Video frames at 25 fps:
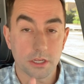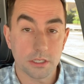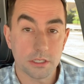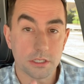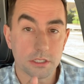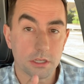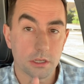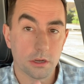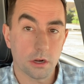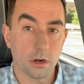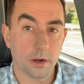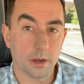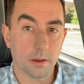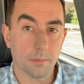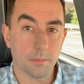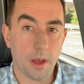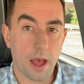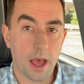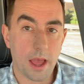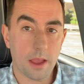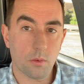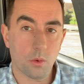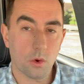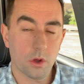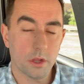considering
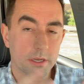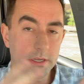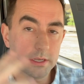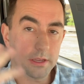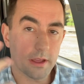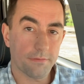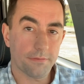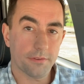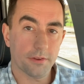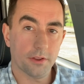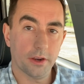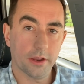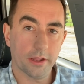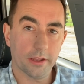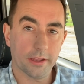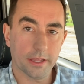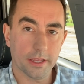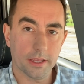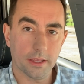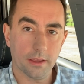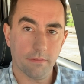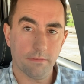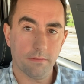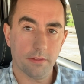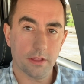buy one, definitely
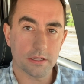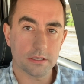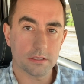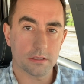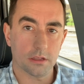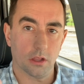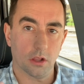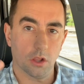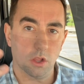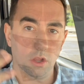give this a